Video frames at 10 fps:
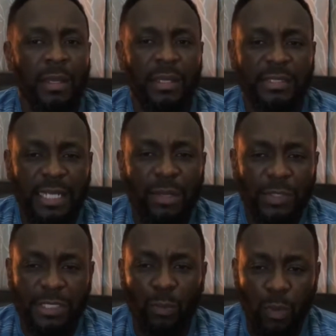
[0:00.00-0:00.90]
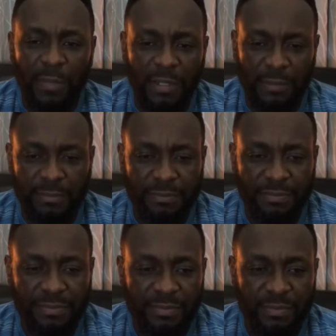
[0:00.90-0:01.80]
dealing with a woman
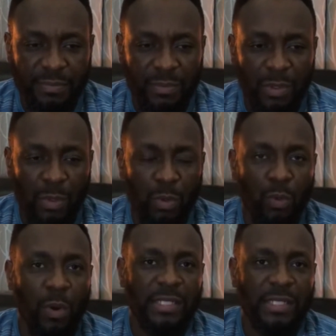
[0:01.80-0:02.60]
who has